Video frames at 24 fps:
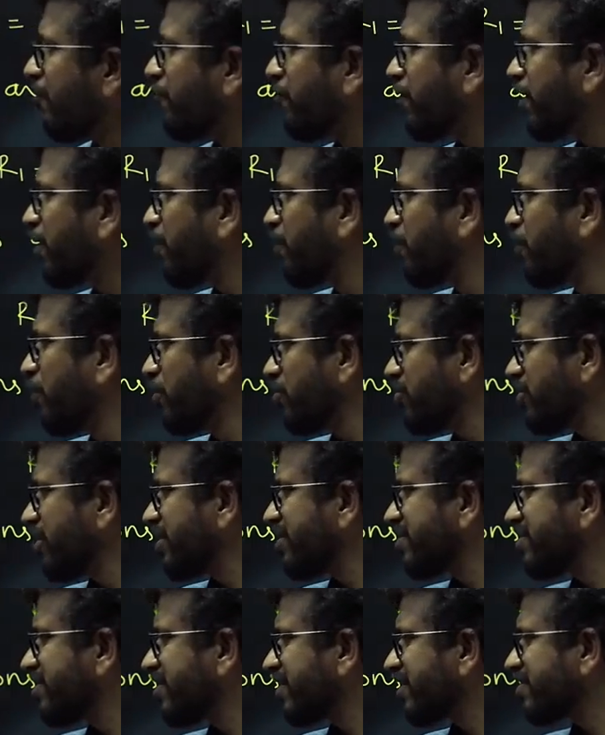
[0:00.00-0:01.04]
For a push
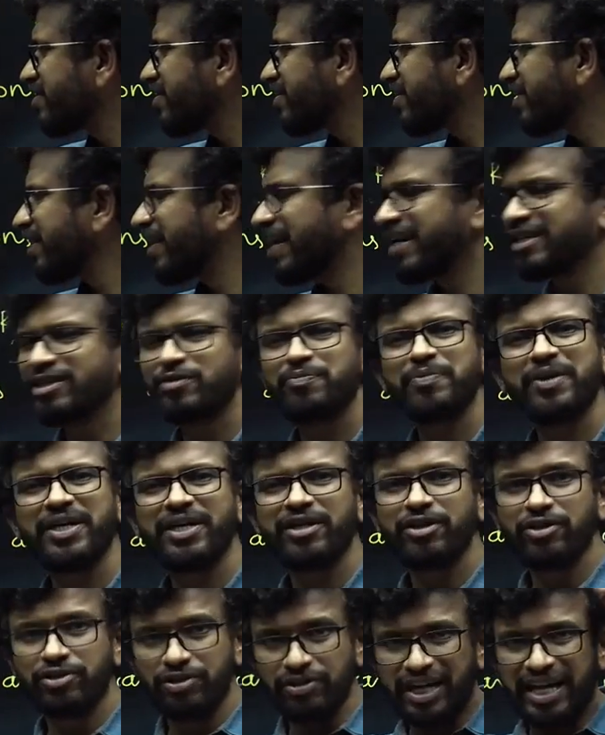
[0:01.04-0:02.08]
instruction S P,
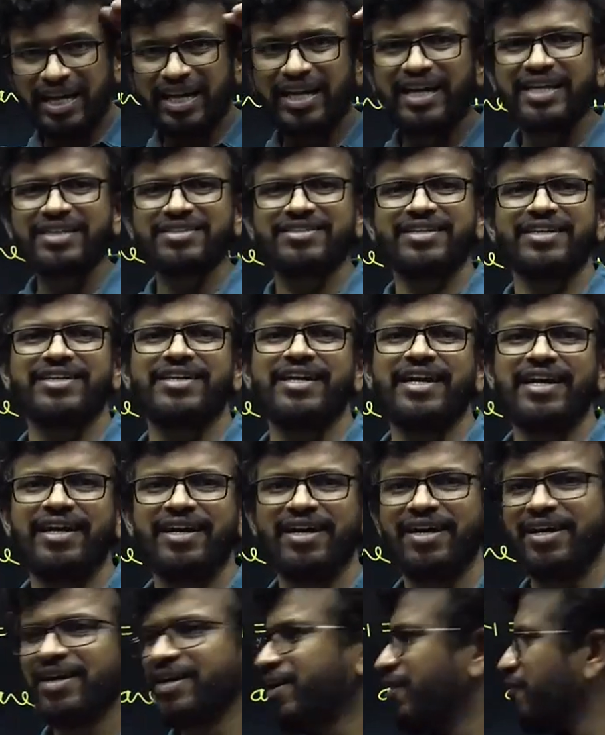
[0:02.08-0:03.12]
you should analyze the
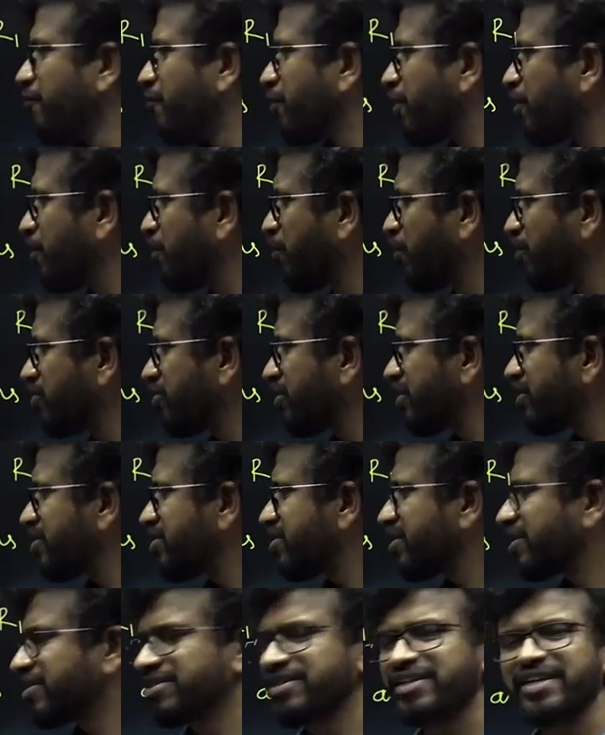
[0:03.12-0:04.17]
data. For a push
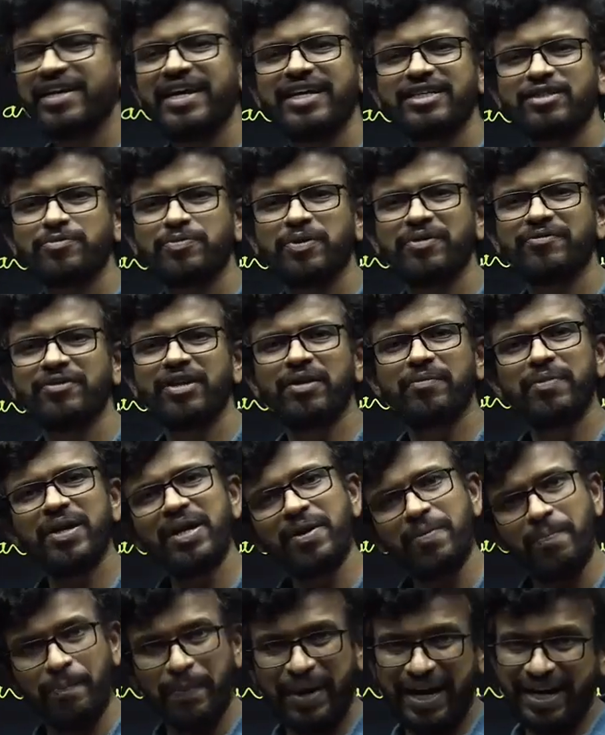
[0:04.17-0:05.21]
instruction S P will be
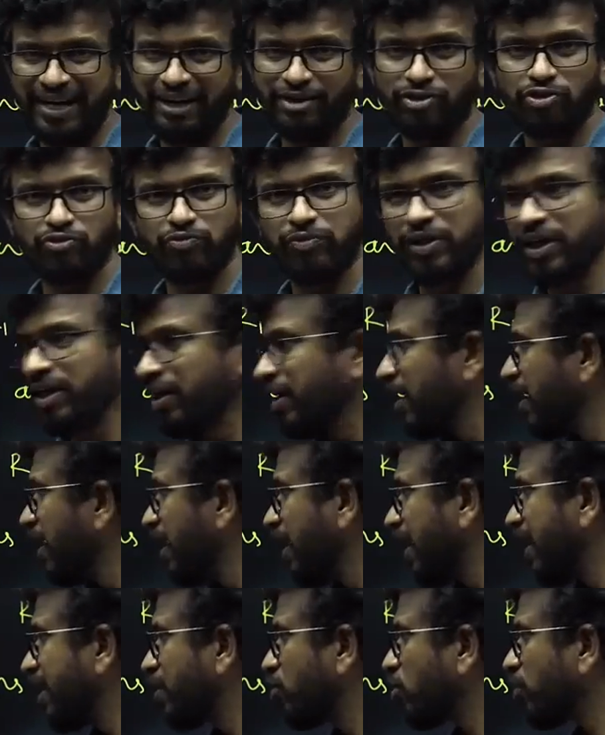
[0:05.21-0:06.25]
minus one
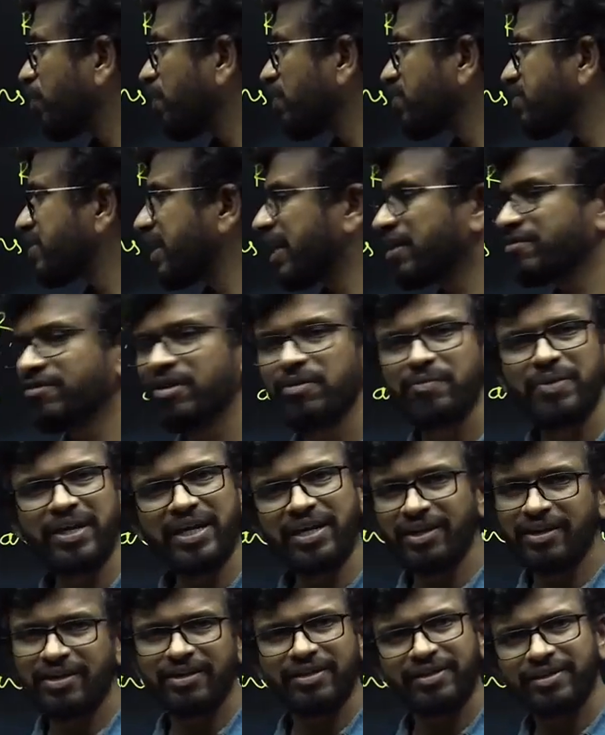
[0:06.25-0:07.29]
and top of stack will be
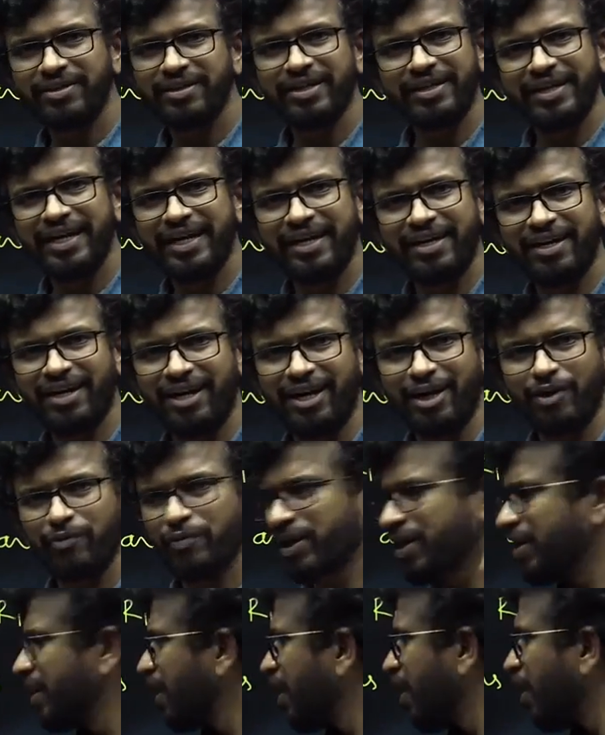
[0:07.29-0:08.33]
the data R
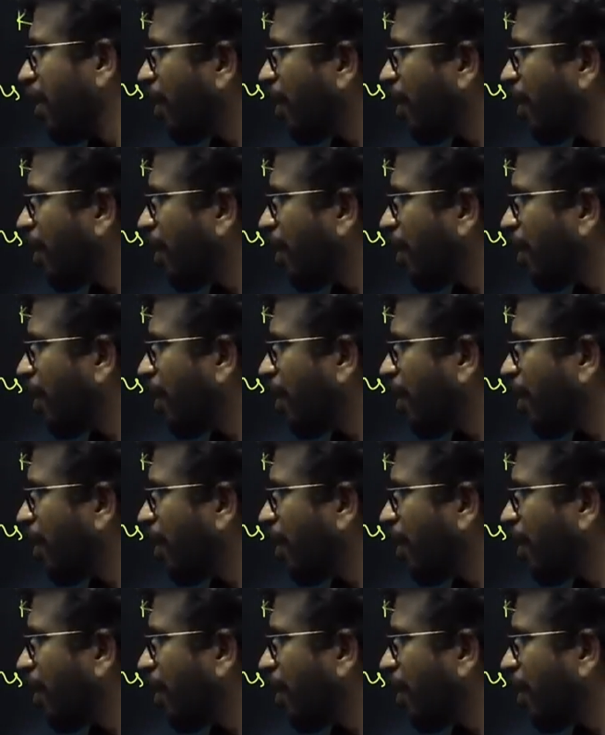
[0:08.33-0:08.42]
one.